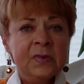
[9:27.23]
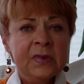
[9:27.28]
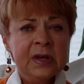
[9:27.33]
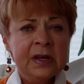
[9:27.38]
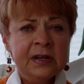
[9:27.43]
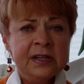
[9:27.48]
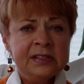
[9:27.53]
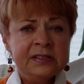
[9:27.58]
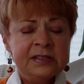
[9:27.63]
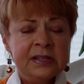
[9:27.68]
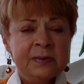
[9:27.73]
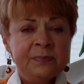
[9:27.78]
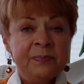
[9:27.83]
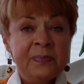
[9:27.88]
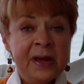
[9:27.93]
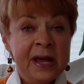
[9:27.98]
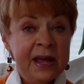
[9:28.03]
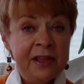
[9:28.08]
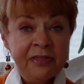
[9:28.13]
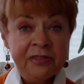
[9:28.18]
and he said,
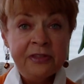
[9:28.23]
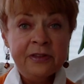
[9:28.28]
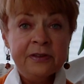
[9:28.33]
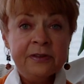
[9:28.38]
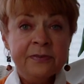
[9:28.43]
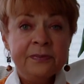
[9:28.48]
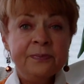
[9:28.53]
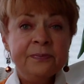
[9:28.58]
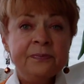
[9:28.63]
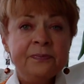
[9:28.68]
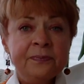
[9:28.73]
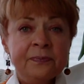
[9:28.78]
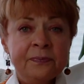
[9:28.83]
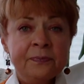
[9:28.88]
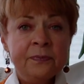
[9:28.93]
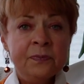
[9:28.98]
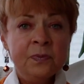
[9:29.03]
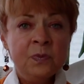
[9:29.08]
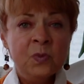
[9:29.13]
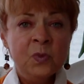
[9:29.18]
"Beth,
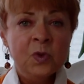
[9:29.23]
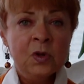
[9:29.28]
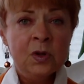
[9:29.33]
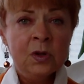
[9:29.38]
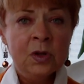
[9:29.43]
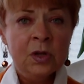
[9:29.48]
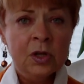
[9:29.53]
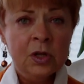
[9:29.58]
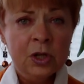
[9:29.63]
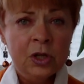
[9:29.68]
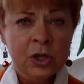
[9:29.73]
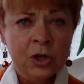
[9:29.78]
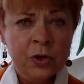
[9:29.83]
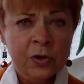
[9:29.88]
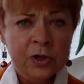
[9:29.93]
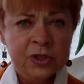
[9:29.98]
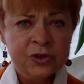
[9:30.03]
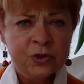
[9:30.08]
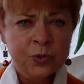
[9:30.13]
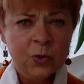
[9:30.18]

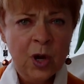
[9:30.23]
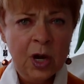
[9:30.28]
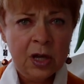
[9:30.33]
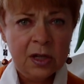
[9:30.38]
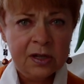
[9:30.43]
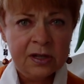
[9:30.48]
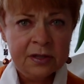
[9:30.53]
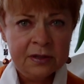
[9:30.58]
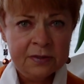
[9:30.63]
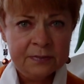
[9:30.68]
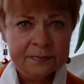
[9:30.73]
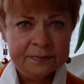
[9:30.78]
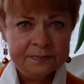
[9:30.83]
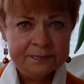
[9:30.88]
you're a drunk.